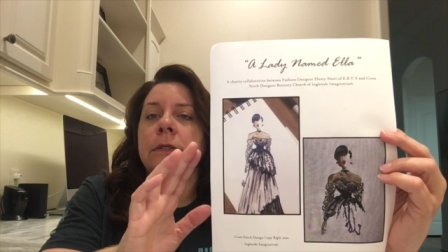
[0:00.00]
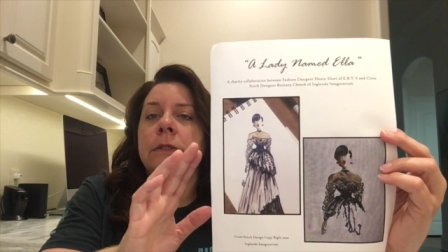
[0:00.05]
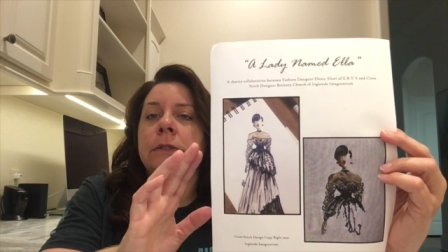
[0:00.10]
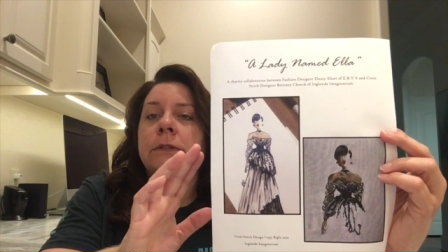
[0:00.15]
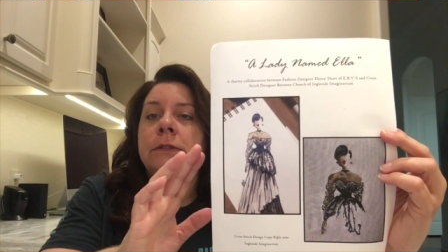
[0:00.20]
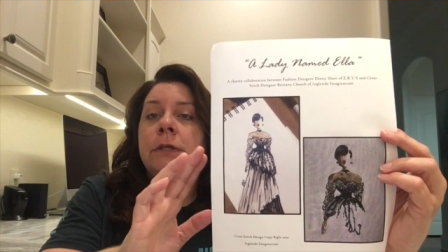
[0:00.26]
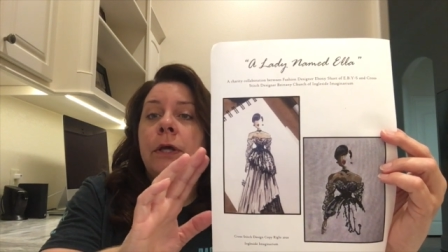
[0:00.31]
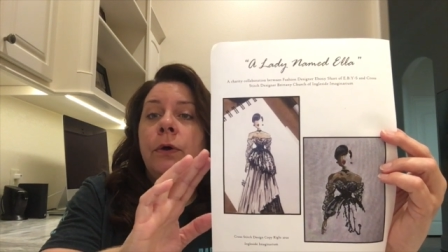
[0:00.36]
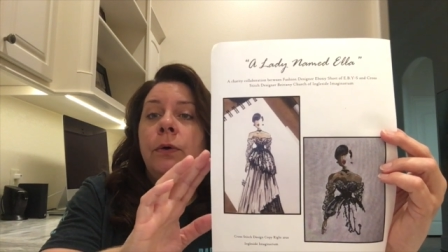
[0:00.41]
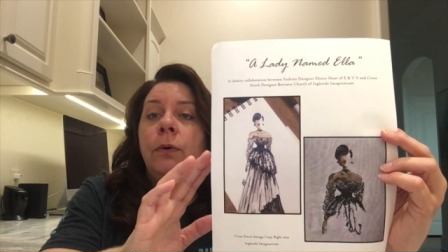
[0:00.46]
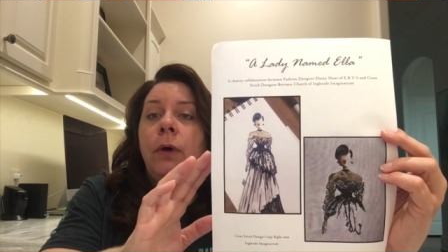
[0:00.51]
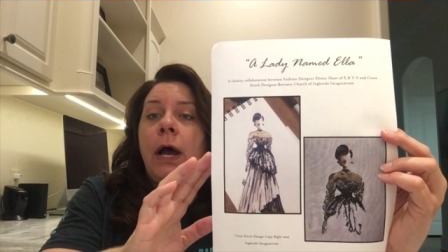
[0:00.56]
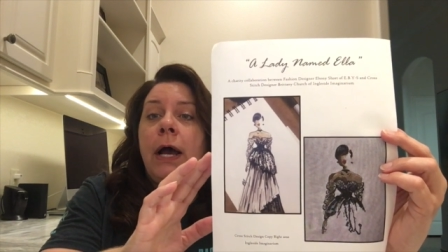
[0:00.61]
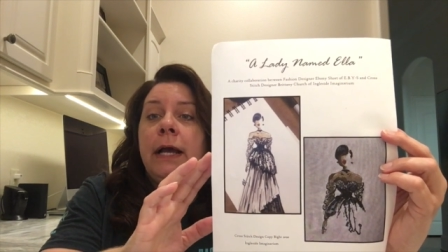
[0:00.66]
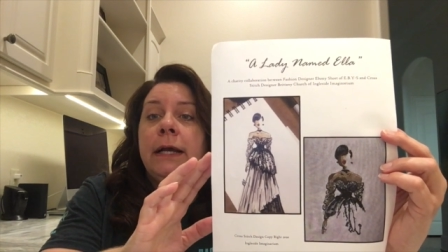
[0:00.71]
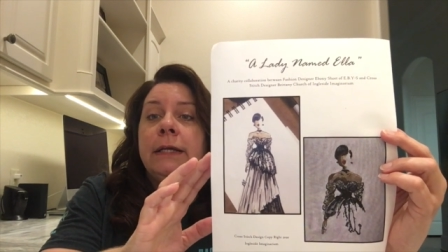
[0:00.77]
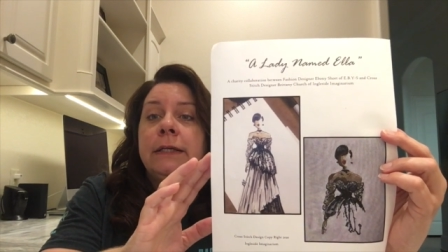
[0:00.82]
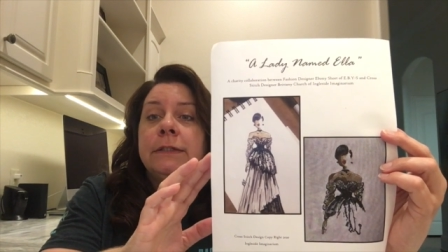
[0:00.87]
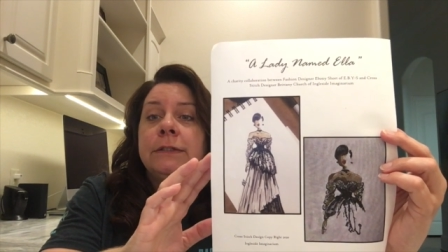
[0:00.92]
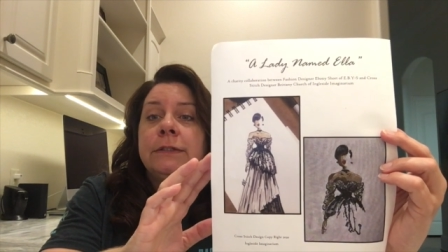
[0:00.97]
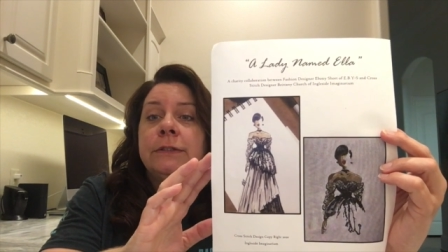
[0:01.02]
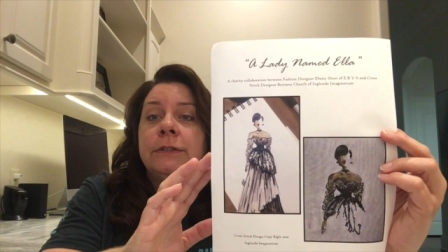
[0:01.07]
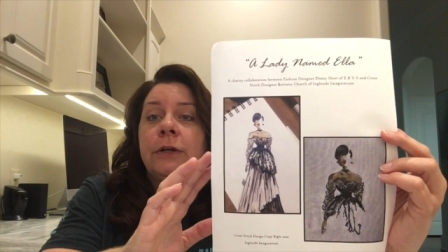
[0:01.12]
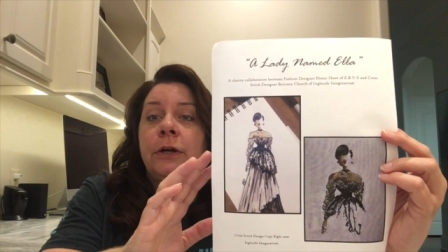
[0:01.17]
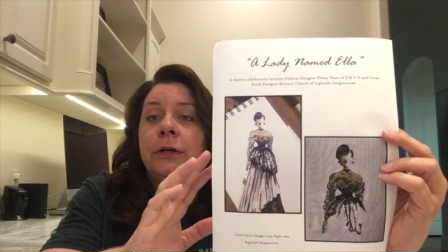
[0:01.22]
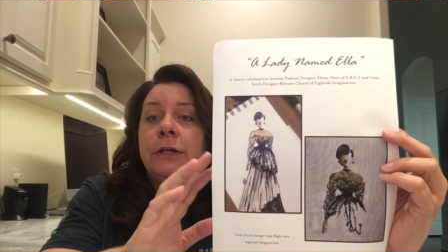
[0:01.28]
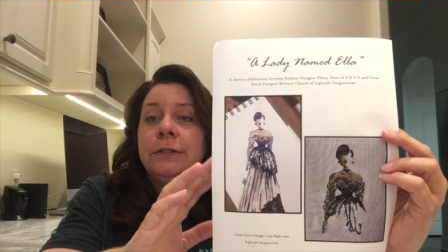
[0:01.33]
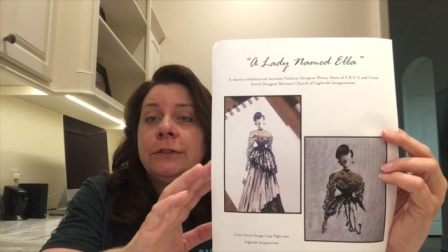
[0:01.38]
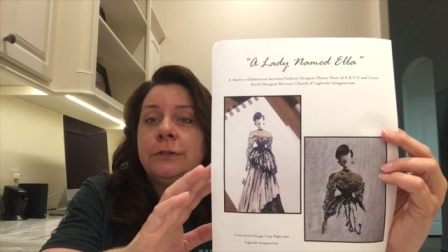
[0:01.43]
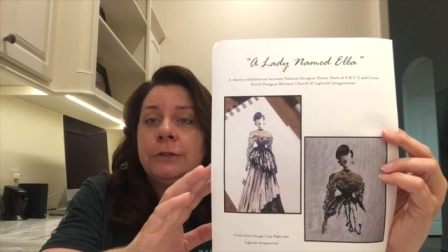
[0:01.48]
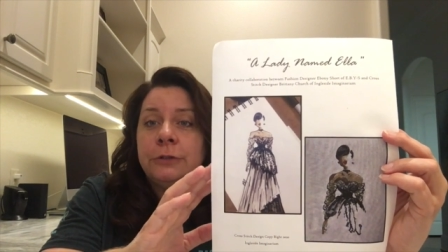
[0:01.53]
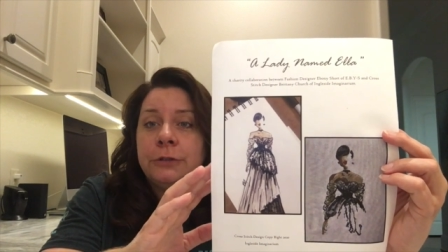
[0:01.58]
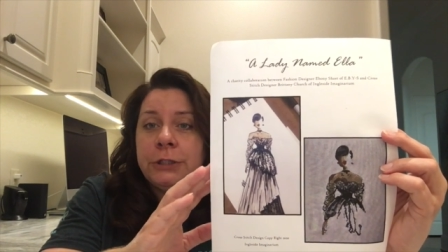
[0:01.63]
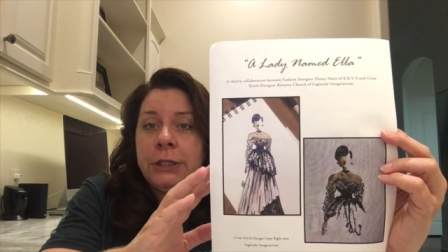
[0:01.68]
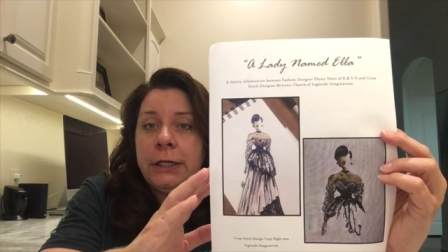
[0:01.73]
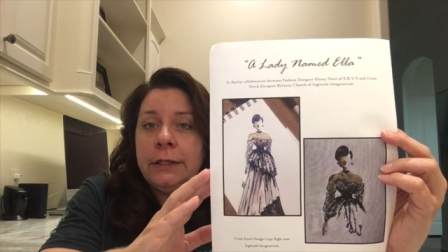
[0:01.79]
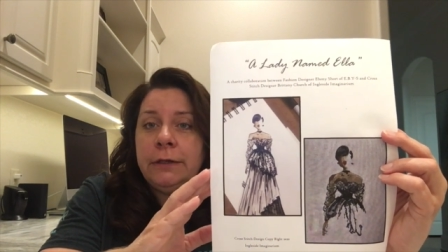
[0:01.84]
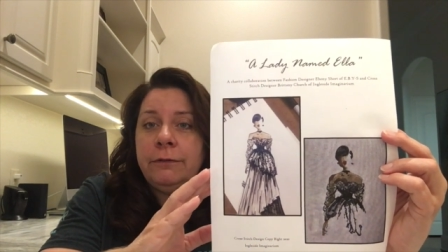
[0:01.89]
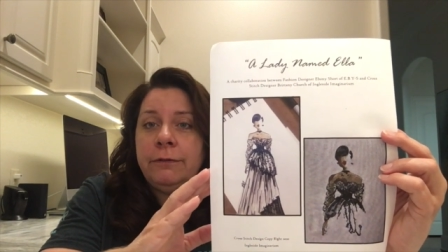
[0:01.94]
so I started
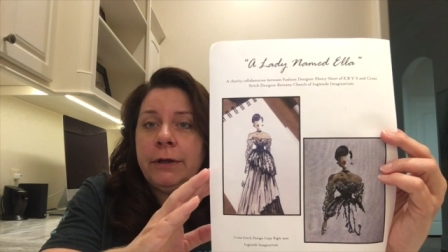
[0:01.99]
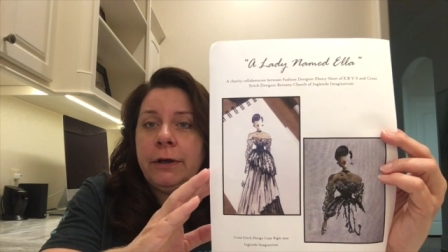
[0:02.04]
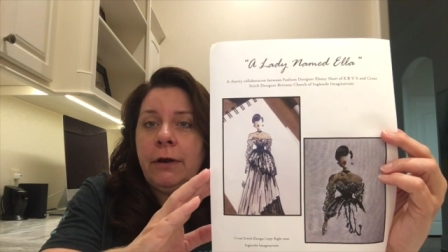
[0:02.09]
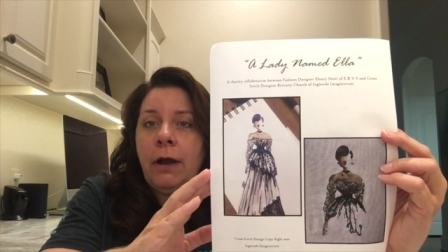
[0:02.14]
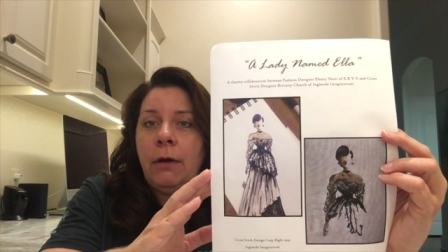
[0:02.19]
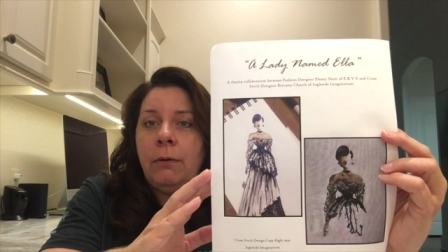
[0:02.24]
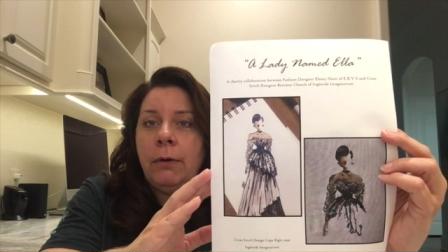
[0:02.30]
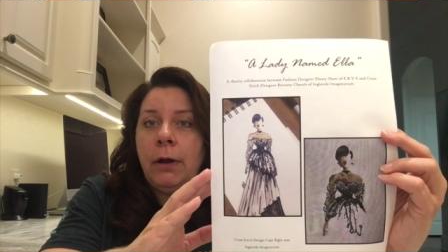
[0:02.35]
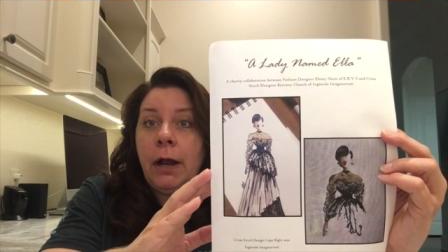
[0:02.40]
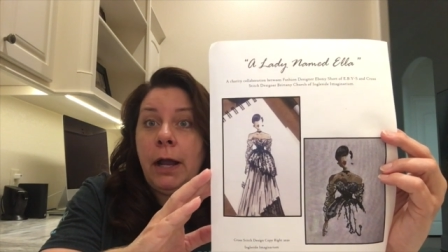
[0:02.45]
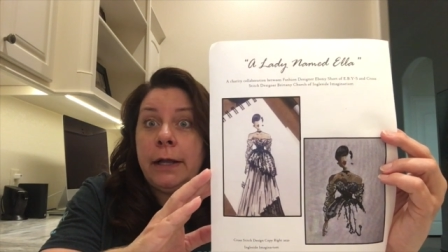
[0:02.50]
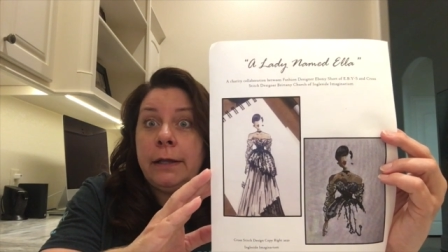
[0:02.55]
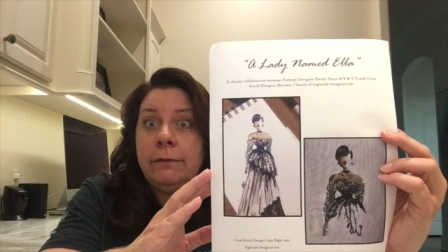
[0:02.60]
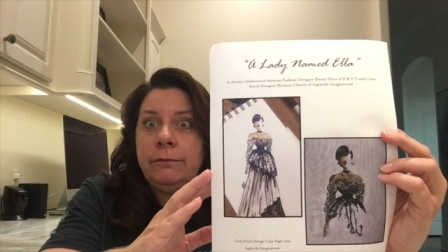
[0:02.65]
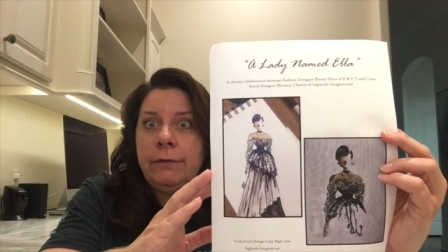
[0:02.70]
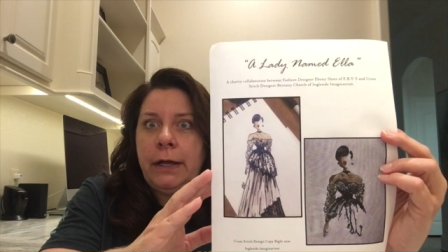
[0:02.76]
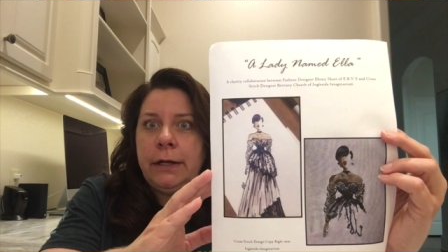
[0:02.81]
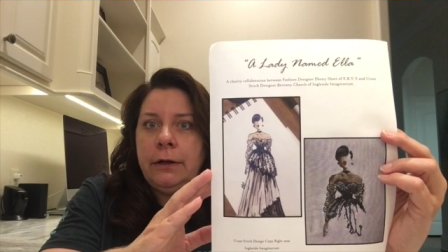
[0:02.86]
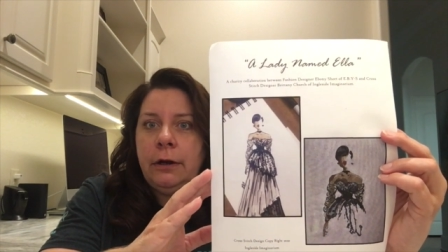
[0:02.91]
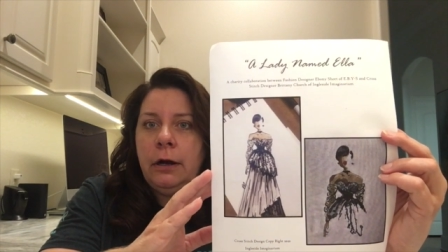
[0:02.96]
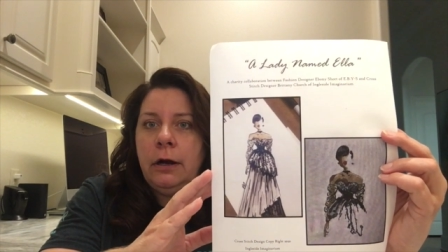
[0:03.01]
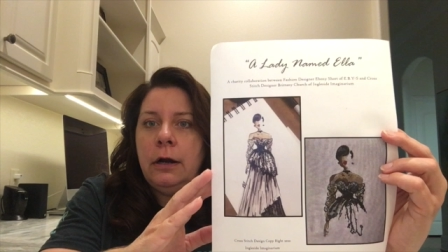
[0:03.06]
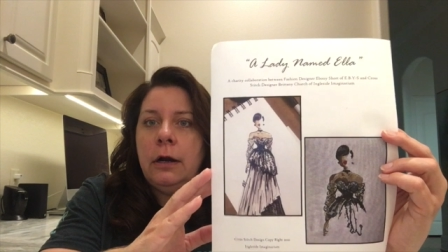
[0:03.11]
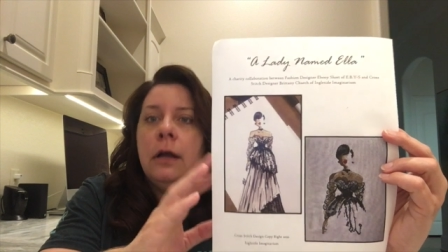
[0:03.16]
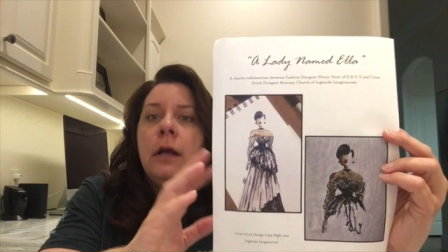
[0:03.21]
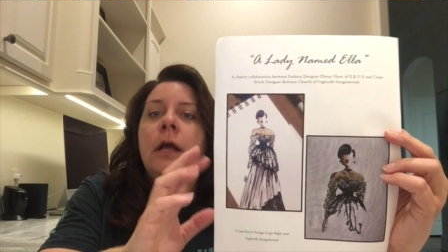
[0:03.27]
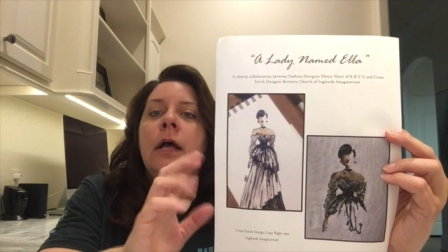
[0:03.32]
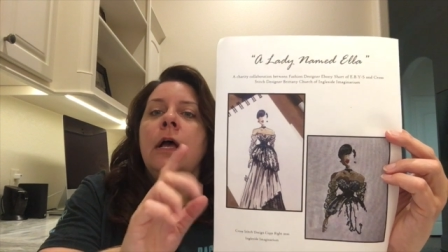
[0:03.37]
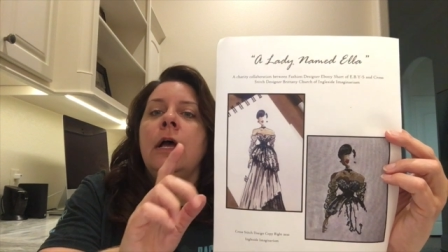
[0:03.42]
searching to figure out where I could find her.